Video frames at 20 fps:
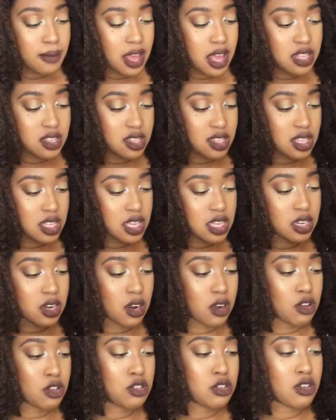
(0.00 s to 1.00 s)
It's the
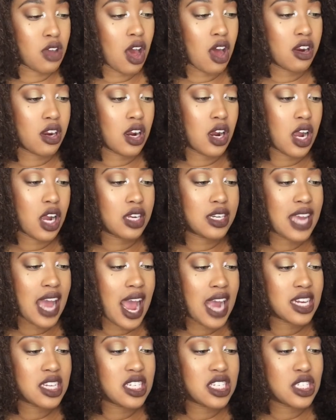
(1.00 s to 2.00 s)
Carol's Daughter
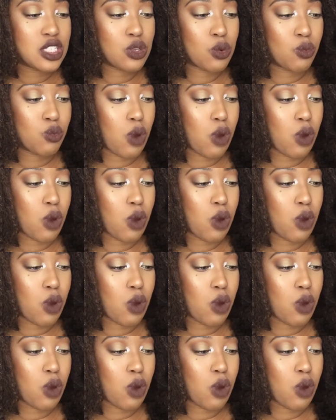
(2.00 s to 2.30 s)
Cactus